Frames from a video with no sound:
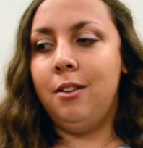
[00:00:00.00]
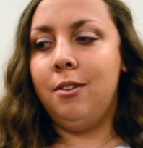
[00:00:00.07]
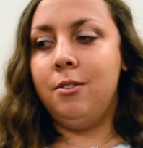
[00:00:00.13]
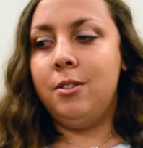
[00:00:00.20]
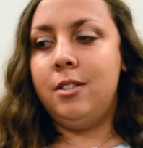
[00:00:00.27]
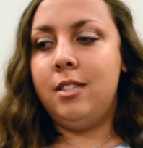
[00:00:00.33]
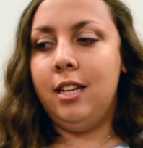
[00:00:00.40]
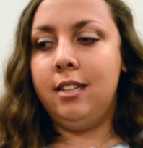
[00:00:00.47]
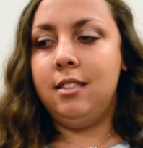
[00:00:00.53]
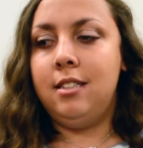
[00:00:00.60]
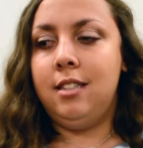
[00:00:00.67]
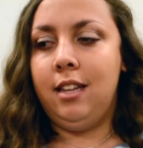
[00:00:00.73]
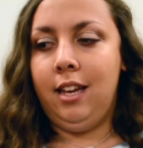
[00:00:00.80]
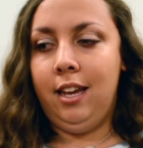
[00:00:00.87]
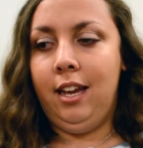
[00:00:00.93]
since
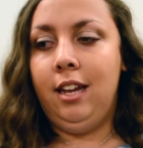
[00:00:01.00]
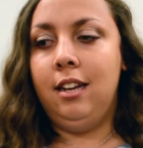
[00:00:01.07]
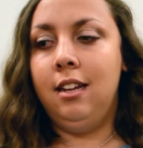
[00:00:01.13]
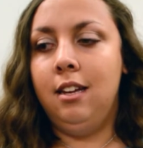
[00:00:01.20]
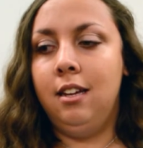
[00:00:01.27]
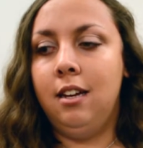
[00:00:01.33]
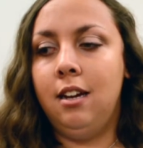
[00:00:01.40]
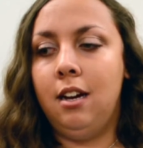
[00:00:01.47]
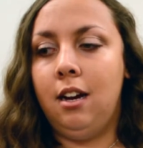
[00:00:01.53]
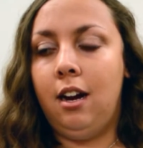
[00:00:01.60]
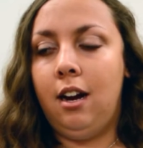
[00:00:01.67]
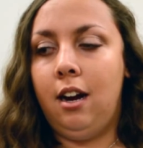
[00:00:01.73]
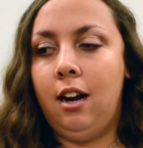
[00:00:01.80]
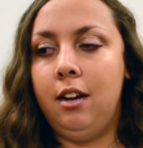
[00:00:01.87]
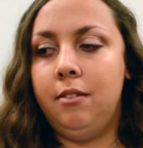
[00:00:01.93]
then,
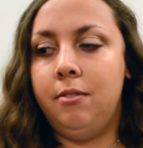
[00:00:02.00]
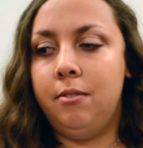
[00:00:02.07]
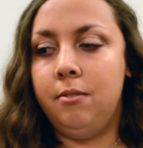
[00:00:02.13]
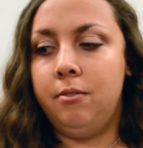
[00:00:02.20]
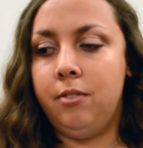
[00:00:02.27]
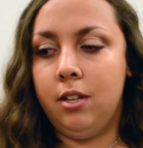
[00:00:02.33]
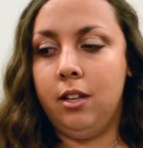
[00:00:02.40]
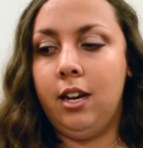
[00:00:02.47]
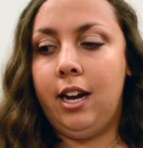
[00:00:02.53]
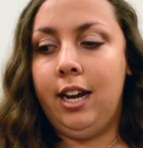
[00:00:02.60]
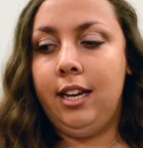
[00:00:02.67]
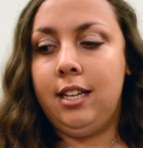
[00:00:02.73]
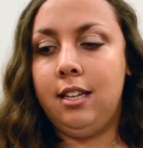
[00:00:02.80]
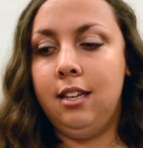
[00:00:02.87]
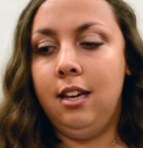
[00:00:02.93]
I feel like